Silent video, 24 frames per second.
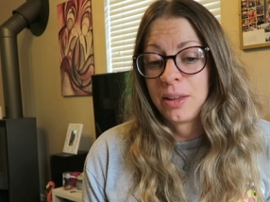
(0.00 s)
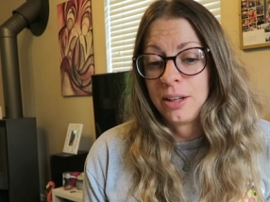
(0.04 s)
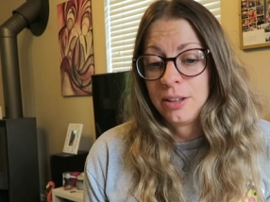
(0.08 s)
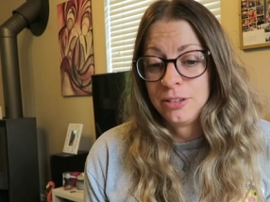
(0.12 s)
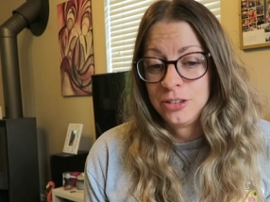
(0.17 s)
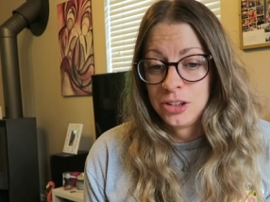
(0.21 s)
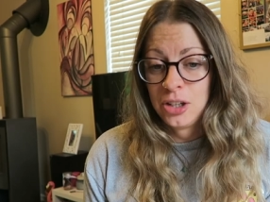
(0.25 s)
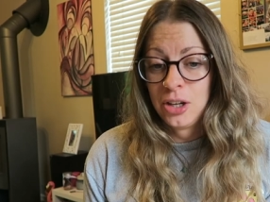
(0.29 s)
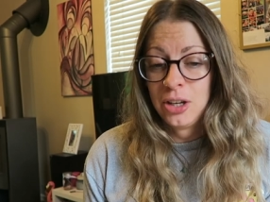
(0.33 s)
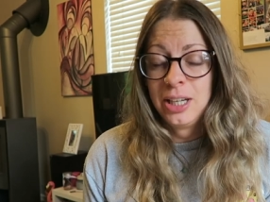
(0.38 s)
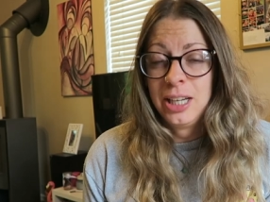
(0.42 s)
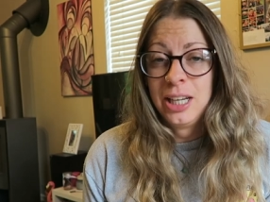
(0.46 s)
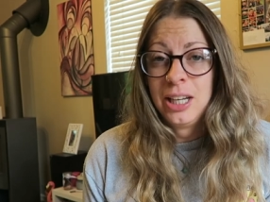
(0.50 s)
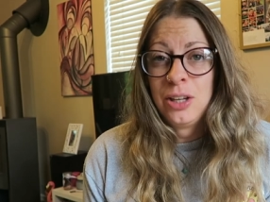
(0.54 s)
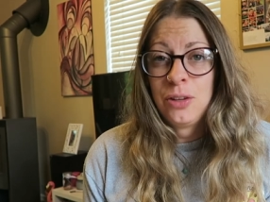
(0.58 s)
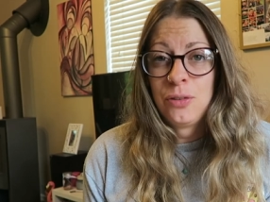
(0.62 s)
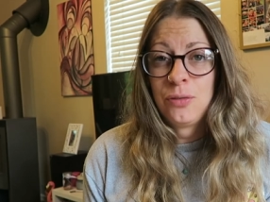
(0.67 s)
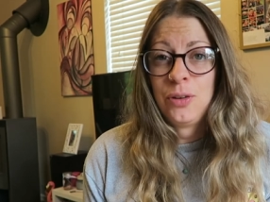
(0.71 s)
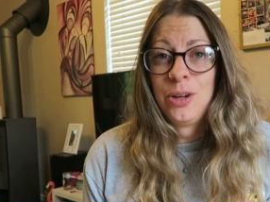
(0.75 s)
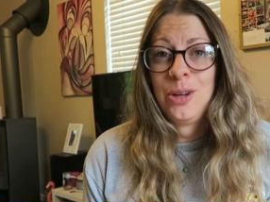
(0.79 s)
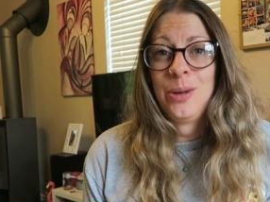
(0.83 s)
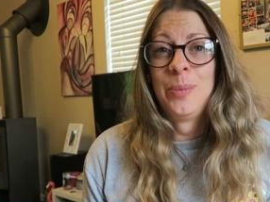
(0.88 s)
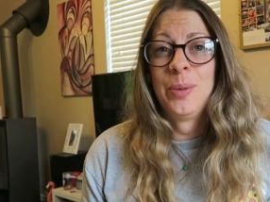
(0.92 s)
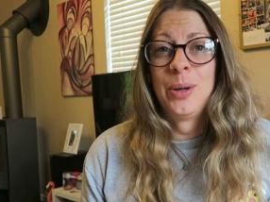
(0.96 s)
Chinese
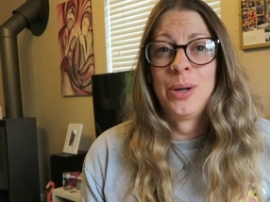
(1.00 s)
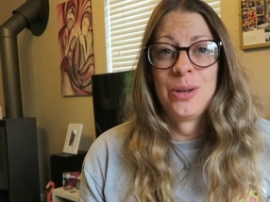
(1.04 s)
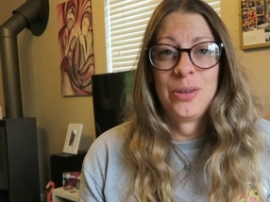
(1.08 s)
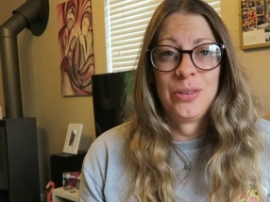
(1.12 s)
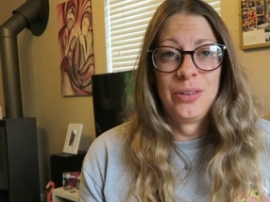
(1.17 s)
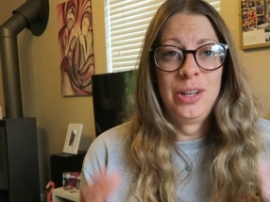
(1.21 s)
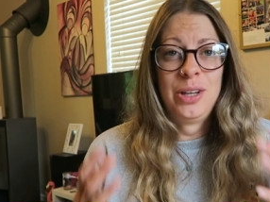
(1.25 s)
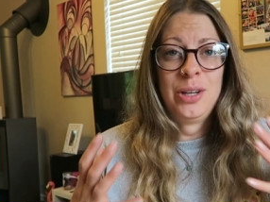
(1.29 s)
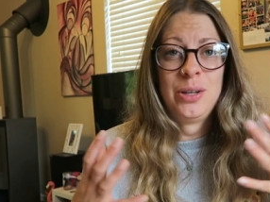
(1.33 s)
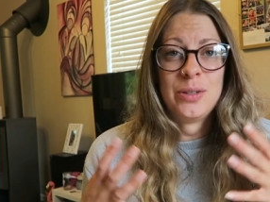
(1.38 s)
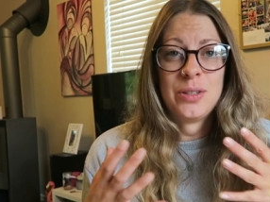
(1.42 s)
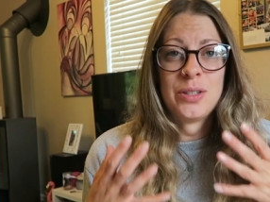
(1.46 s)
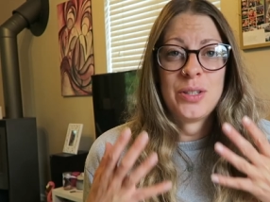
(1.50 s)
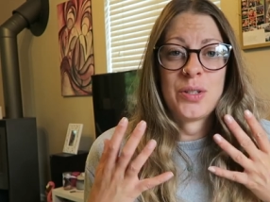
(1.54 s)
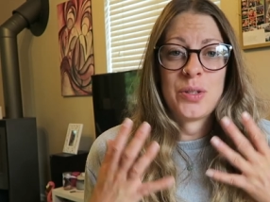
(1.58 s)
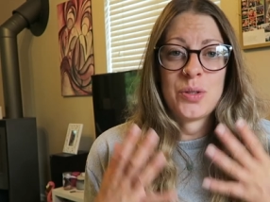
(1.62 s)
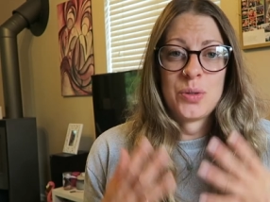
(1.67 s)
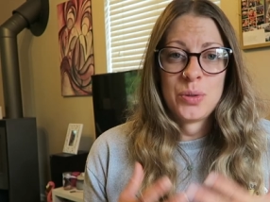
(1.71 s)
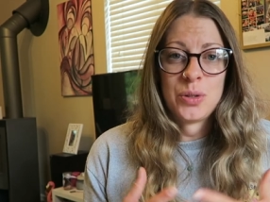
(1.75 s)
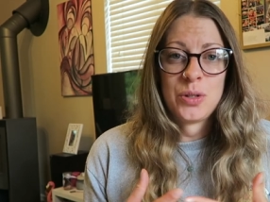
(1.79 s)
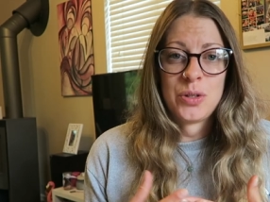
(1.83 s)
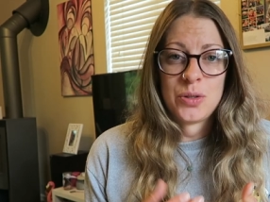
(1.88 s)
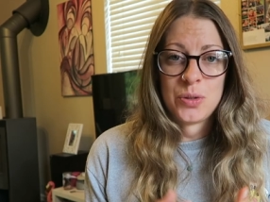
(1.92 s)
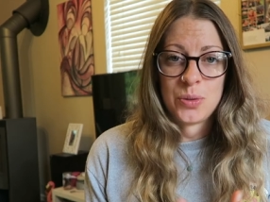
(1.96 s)
food, because it uses
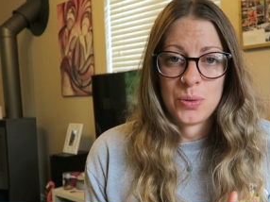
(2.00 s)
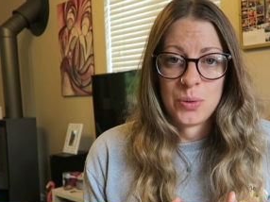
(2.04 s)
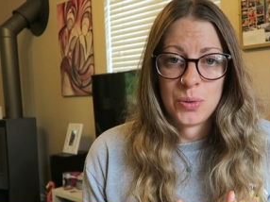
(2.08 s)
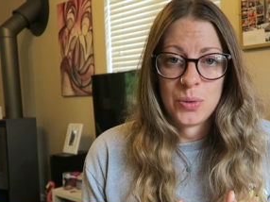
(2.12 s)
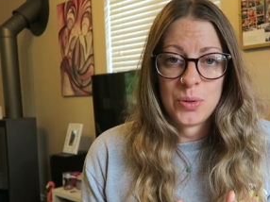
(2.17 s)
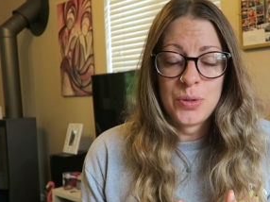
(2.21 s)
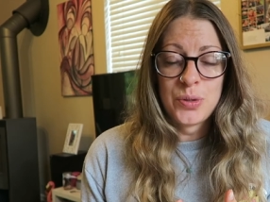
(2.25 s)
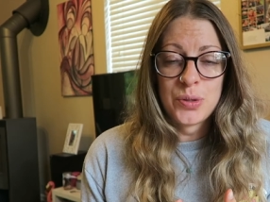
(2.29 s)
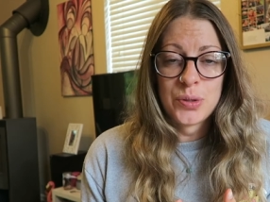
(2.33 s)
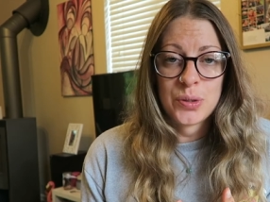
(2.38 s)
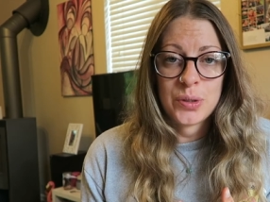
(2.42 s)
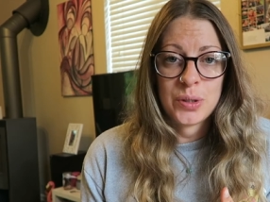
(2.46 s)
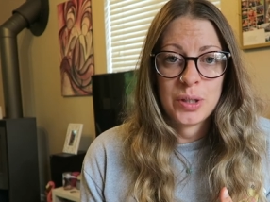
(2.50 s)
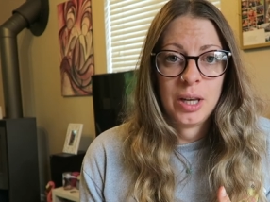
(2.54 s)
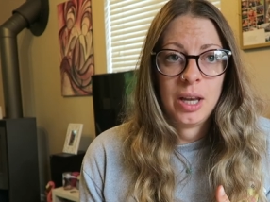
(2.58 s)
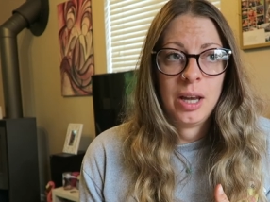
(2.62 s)
soy sauce,